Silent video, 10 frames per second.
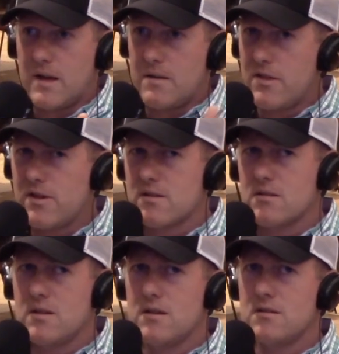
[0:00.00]
I think
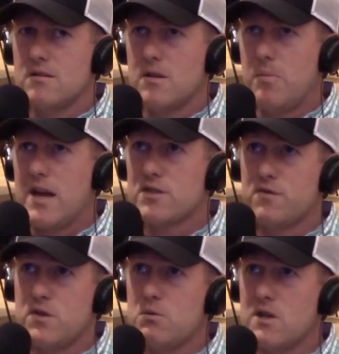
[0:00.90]
in the
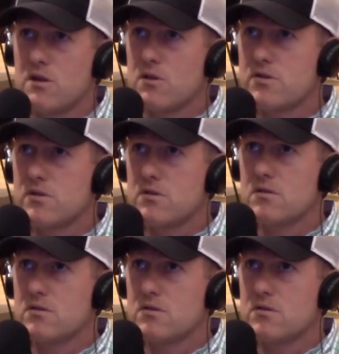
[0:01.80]
past few years,